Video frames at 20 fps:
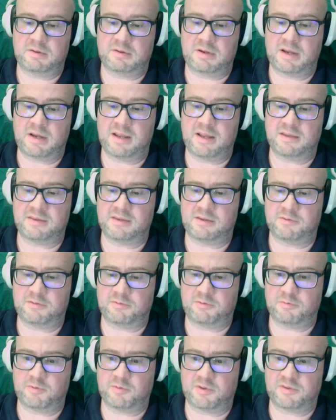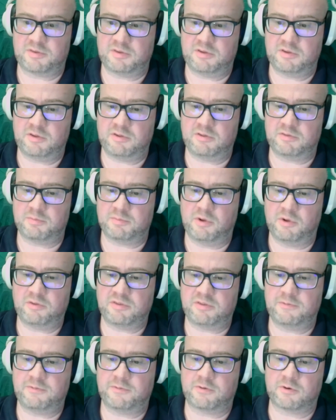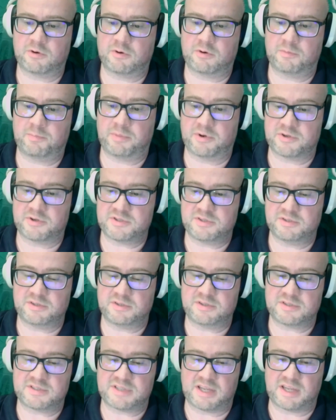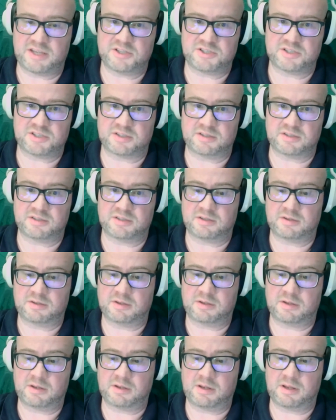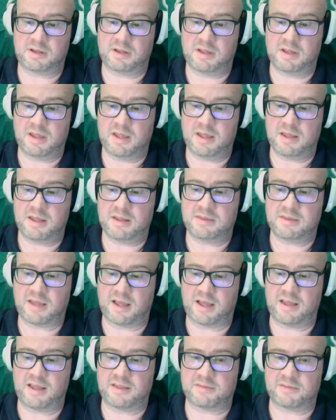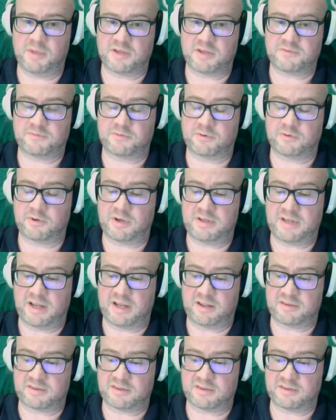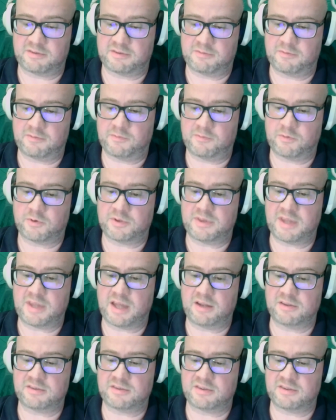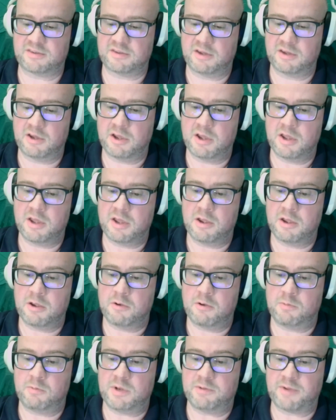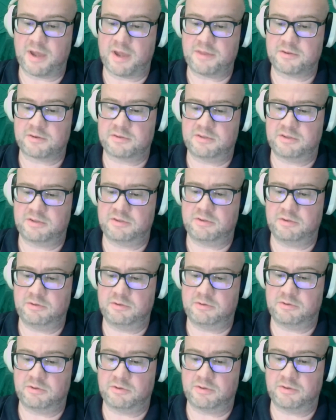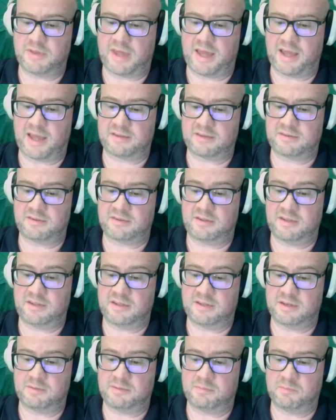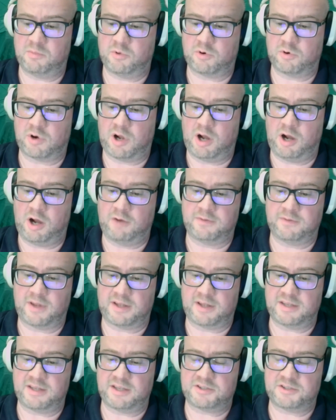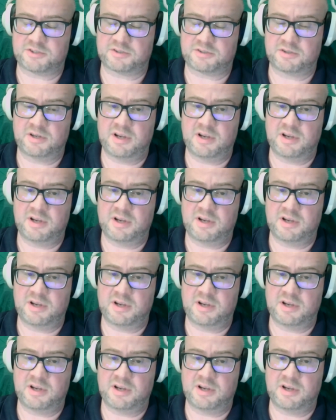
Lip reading: and this was used mostly for personalization, not as much for analysis. For analysis, we rather do that in a more offline nature.